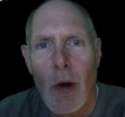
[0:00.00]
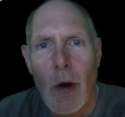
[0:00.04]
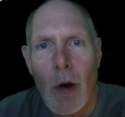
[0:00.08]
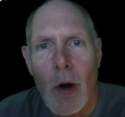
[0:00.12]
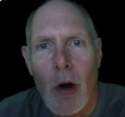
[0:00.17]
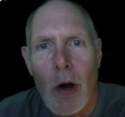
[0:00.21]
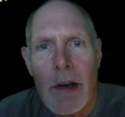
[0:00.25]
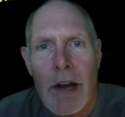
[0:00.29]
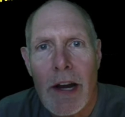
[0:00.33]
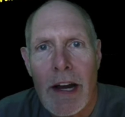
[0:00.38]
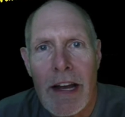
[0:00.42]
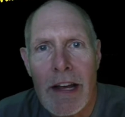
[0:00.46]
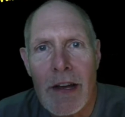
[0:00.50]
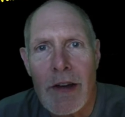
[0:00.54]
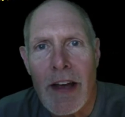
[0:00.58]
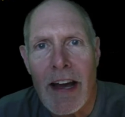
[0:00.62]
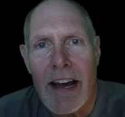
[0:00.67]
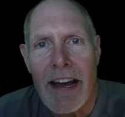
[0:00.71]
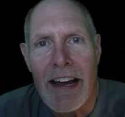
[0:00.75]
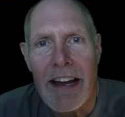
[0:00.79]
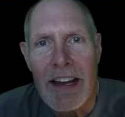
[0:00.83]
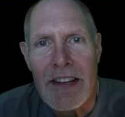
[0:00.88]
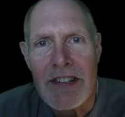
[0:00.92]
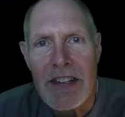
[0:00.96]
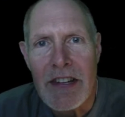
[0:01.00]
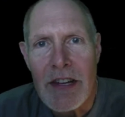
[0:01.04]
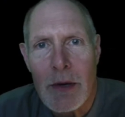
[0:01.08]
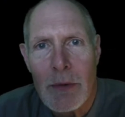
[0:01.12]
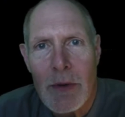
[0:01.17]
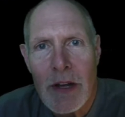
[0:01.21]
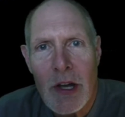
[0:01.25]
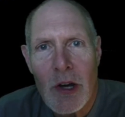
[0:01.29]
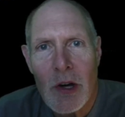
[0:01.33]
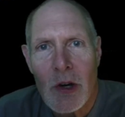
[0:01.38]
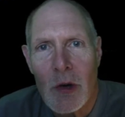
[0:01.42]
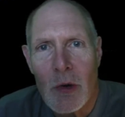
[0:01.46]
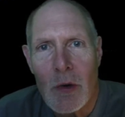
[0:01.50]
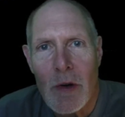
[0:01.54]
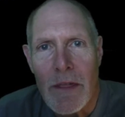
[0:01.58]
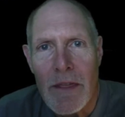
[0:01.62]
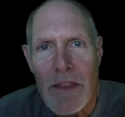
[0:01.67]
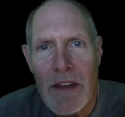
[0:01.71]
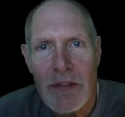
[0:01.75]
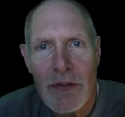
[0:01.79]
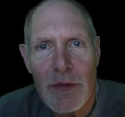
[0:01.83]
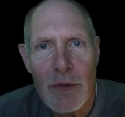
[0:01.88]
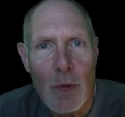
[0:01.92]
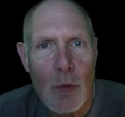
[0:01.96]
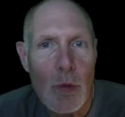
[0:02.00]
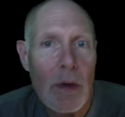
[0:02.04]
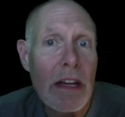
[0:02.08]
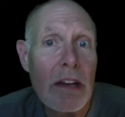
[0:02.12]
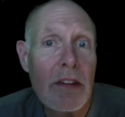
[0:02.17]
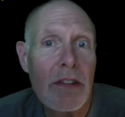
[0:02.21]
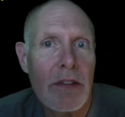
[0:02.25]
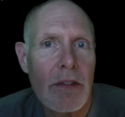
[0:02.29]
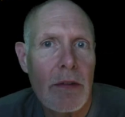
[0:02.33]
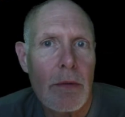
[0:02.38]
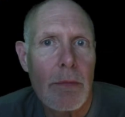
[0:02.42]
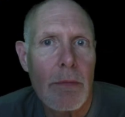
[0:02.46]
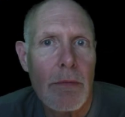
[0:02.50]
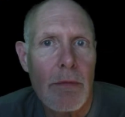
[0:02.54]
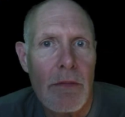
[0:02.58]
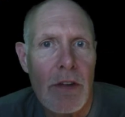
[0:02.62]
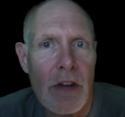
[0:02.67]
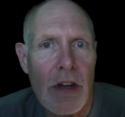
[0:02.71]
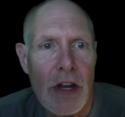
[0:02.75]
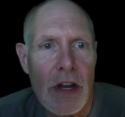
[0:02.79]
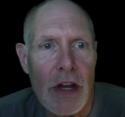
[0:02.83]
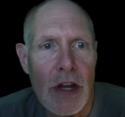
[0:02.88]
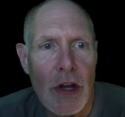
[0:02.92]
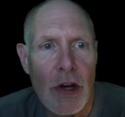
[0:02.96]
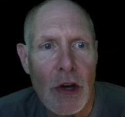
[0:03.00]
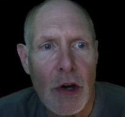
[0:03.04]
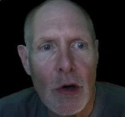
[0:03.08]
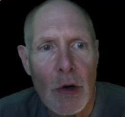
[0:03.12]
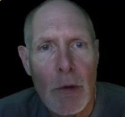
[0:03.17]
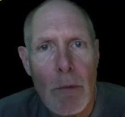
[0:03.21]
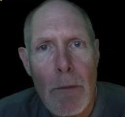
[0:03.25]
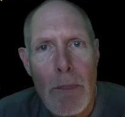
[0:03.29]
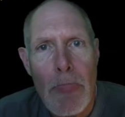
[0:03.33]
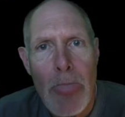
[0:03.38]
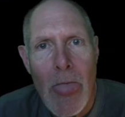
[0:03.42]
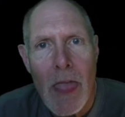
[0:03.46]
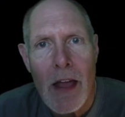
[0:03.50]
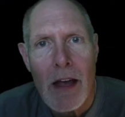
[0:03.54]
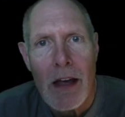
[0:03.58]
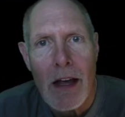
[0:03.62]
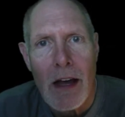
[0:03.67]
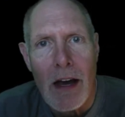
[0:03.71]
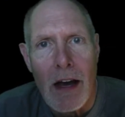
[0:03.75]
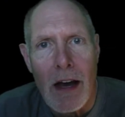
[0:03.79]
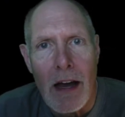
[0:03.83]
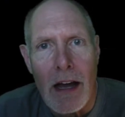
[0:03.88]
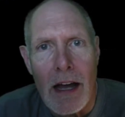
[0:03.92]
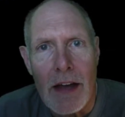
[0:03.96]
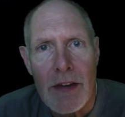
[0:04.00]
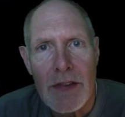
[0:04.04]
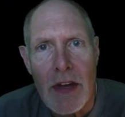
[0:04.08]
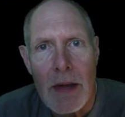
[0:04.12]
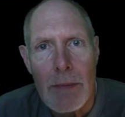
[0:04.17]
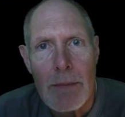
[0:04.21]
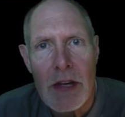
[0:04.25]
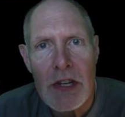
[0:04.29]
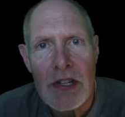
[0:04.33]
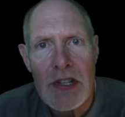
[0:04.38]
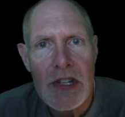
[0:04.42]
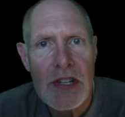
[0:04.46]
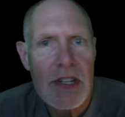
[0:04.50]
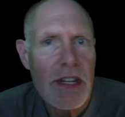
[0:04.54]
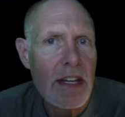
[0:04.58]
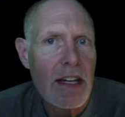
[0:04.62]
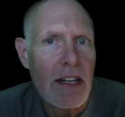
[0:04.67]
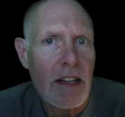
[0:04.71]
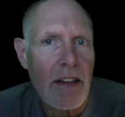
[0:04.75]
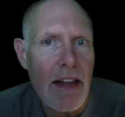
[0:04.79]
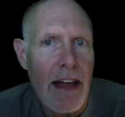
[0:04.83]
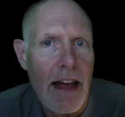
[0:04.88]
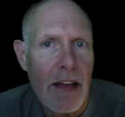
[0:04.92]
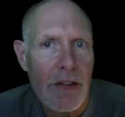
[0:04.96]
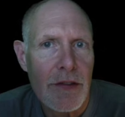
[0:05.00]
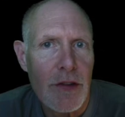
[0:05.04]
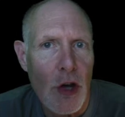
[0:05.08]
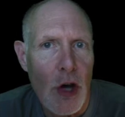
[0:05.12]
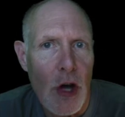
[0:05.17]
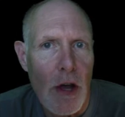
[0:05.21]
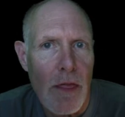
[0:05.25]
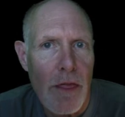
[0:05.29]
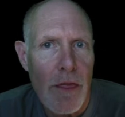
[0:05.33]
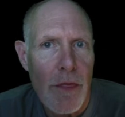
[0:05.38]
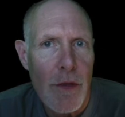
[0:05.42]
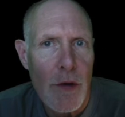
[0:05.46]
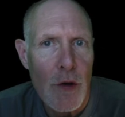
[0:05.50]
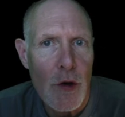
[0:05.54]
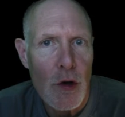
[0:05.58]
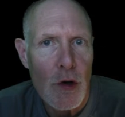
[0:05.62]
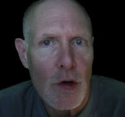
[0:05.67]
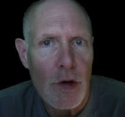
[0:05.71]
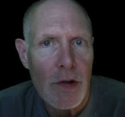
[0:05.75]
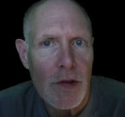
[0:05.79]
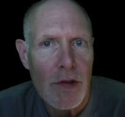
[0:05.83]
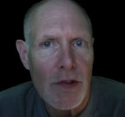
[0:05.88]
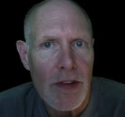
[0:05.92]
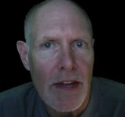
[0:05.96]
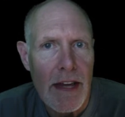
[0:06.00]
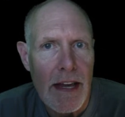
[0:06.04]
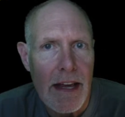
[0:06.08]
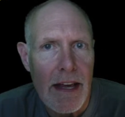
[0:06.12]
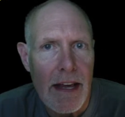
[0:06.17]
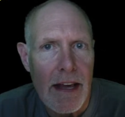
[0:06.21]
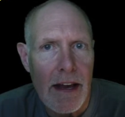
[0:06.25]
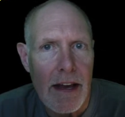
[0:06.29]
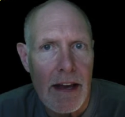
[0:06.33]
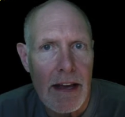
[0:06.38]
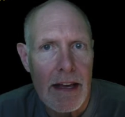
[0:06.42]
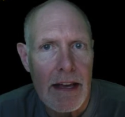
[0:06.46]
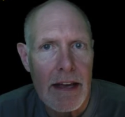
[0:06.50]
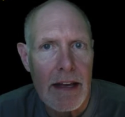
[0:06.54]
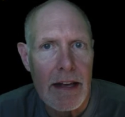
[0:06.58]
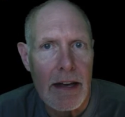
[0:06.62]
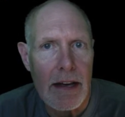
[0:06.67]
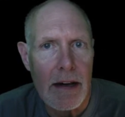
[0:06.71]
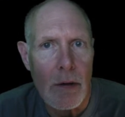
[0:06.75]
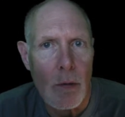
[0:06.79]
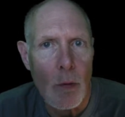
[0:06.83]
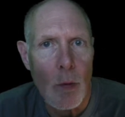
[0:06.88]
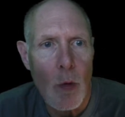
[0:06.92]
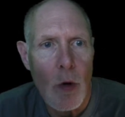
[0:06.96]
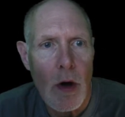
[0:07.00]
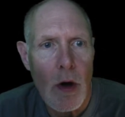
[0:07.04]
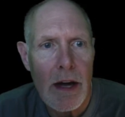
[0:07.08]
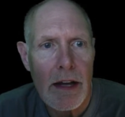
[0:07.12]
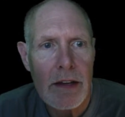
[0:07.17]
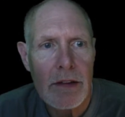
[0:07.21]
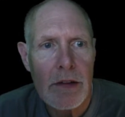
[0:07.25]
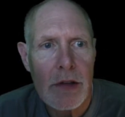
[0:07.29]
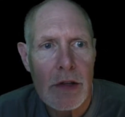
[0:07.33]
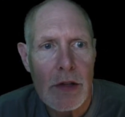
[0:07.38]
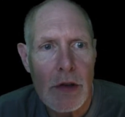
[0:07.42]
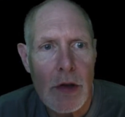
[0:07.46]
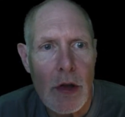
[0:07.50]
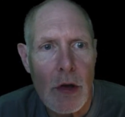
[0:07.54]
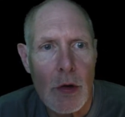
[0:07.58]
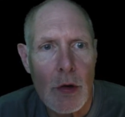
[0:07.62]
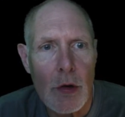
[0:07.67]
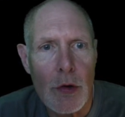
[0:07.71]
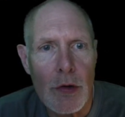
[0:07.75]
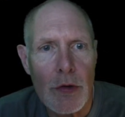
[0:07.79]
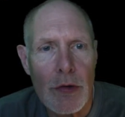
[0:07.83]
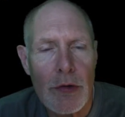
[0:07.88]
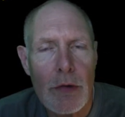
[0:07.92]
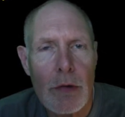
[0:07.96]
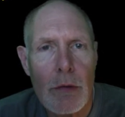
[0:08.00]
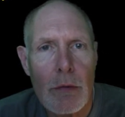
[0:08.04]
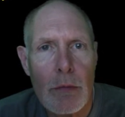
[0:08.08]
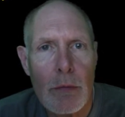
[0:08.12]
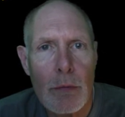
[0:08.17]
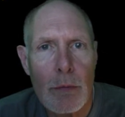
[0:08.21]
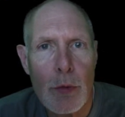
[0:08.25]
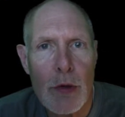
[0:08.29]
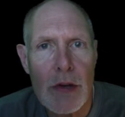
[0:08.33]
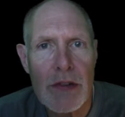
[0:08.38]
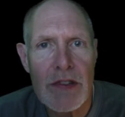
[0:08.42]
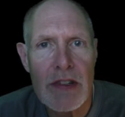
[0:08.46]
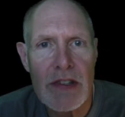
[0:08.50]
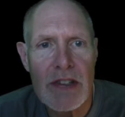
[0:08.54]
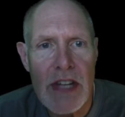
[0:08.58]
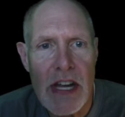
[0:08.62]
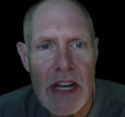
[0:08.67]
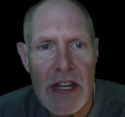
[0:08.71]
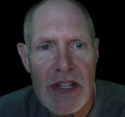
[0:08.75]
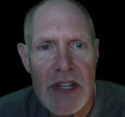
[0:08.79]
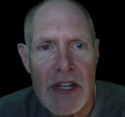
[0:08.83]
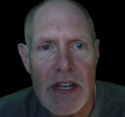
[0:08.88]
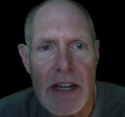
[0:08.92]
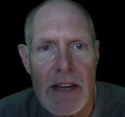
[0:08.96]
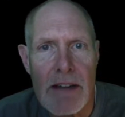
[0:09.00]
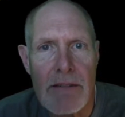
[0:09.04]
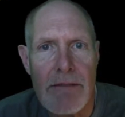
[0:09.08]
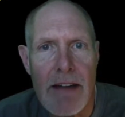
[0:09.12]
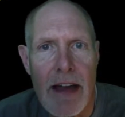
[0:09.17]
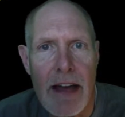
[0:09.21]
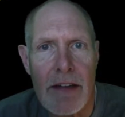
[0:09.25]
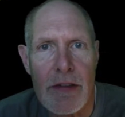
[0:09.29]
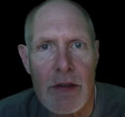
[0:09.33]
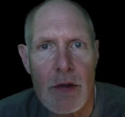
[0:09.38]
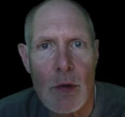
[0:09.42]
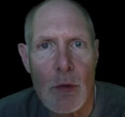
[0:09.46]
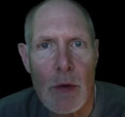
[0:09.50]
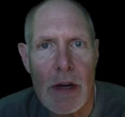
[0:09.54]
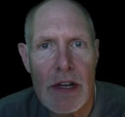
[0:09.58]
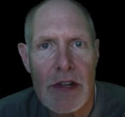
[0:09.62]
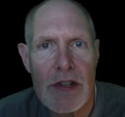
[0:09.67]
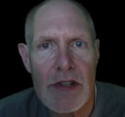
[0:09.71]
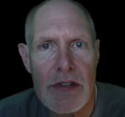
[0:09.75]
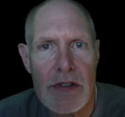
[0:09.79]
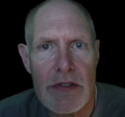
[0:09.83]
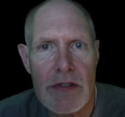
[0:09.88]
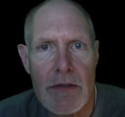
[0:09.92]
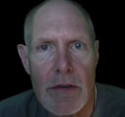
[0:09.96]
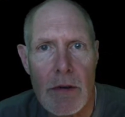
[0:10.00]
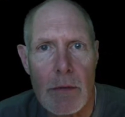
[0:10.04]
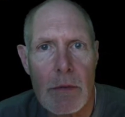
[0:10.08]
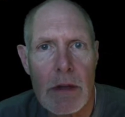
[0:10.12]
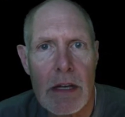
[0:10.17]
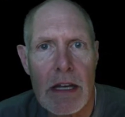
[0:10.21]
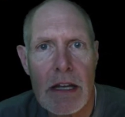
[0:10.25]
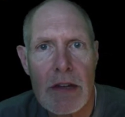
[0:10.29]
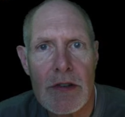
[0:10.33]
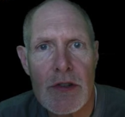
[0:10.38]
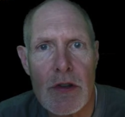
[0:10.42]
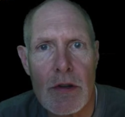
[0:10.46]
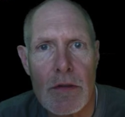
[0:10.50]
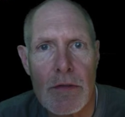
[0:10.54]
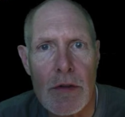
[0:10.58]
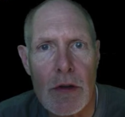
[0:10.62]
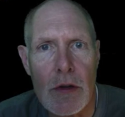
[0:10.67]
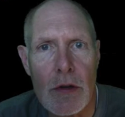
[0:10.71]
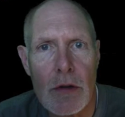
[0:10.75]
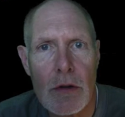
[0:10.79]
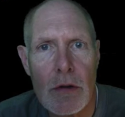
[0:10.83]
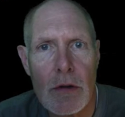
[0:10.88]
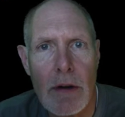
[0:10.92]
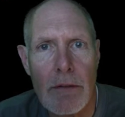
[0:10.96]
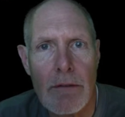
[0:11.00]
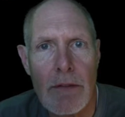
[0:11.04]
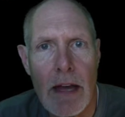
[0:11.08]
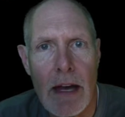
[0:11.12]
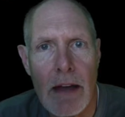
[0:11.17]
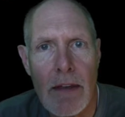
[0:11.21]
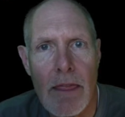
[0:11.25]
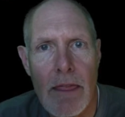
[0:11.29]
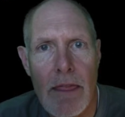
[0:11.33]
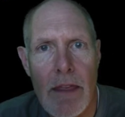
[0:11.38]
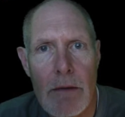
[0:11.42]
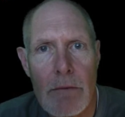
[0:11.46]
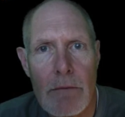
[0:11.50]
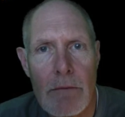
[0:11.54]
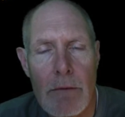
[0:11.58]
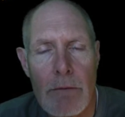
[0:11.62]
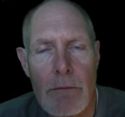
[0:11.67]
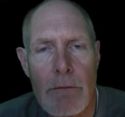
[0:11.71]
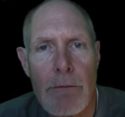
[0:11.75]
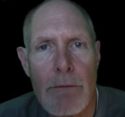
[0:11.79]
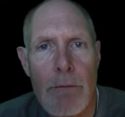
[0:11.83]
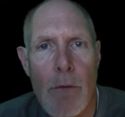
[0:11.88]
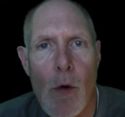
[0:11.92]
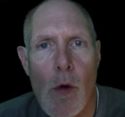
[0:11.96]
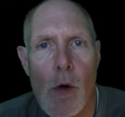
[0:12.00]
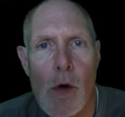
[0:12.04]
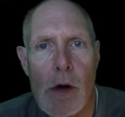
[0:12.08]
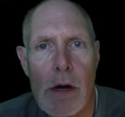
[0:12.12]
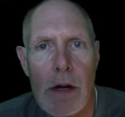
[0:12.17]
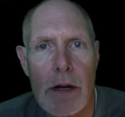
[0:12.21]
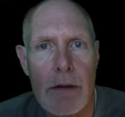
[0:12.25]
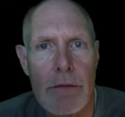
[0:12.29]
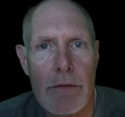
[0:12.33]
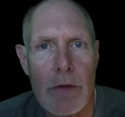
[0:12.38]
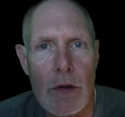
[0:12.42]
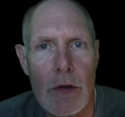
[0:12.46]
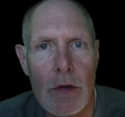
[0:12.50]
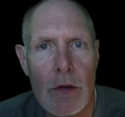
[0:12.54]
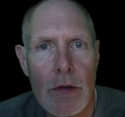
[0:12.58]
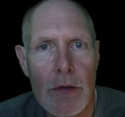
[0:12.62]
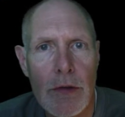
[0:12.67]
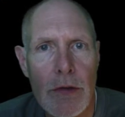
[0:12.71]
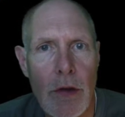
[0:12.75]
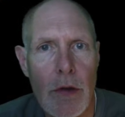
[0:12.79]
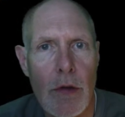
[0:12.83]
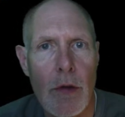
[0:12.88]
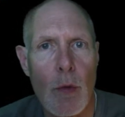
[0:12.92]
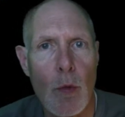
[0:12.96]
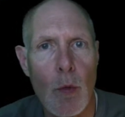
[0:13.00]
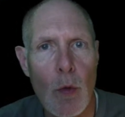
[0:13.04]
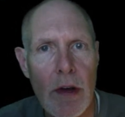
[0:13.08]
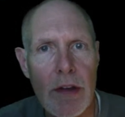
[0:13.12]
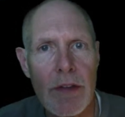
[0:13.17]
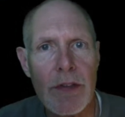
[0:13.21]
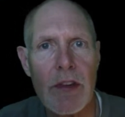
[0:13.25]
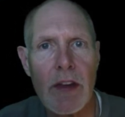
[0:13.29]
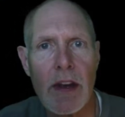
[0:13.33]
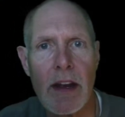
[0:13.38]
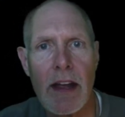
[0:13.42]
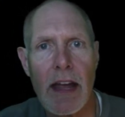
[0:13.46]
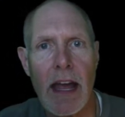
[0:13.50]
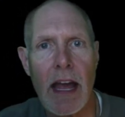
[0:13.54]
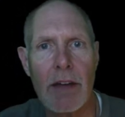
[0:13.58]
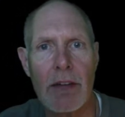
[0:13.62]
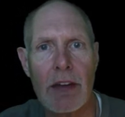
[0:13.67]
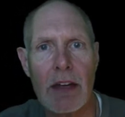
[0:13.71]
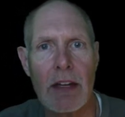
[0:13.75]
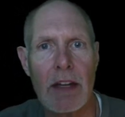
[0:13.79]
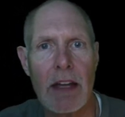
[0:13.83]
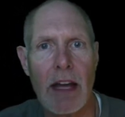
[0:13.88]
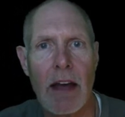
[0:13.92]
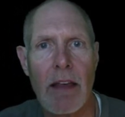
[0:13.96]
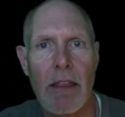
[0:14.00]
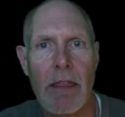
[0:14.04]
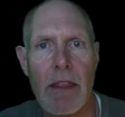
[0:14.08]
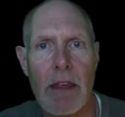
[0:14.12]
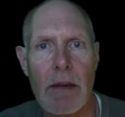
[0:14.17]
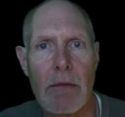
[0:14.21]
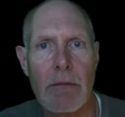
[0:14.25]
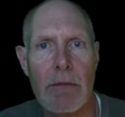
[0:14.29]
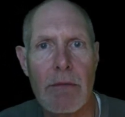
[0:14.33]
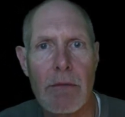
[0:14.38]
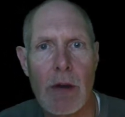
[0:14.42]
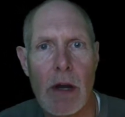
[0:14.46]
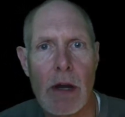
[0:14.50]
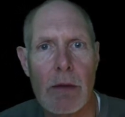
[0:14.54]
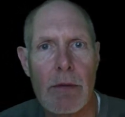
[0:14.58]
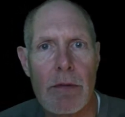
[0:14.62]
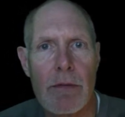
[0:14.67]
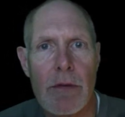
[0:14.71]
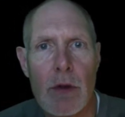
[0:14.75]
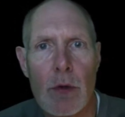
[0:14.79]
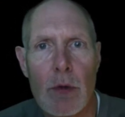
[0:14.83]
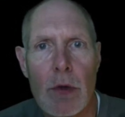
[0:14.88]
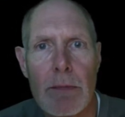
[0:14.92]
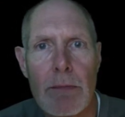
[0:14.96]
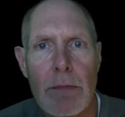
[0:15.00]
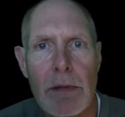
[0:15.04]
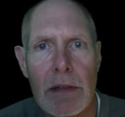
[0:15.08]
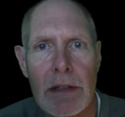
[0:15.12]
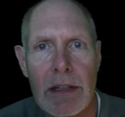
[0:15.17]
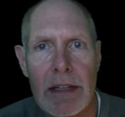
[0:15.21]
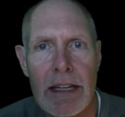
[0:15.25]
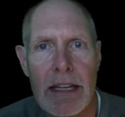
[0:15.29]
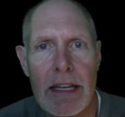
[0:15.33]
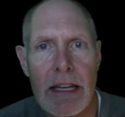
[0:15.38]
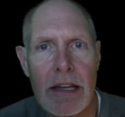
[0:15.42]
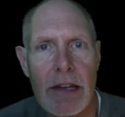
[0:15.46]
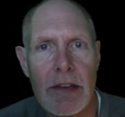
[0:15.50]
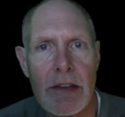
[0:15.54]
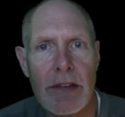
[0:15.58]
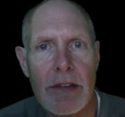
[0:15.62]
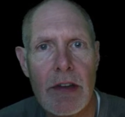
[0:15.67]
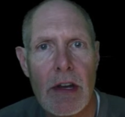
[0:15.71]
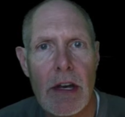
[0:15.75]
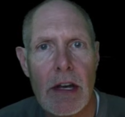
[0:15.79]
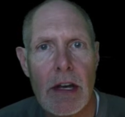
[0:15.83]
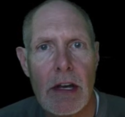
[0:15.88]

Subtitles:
Okay, you guys, here we go with this week's video. As I mentioned in class on Thursday, I want those presentation evaluations from each of you. I've gotten them from 4 of you. So the ones that I haven't gotten them from, if you would please